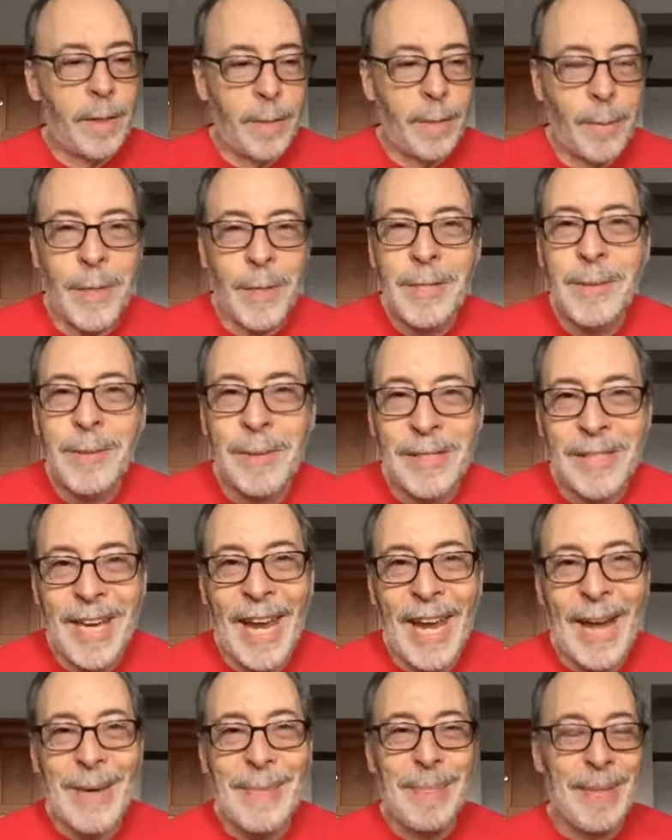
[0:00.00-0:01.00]
principal
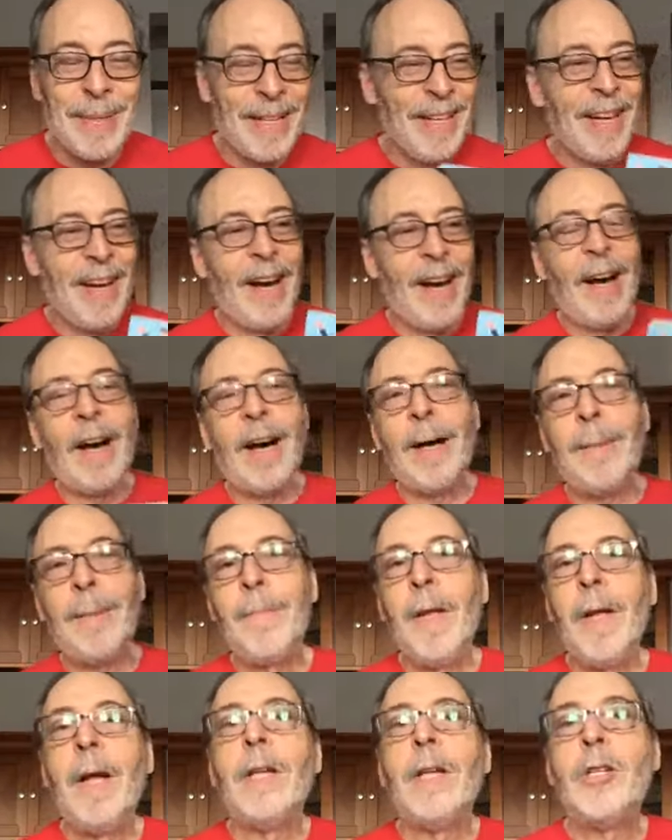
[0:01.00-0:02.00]
camp,
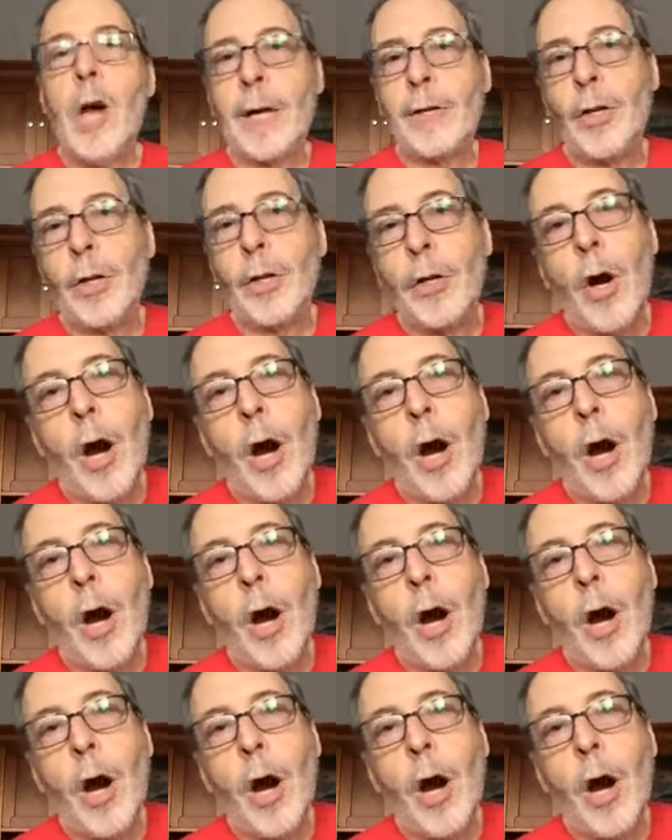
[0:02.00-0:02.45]
um, Dr.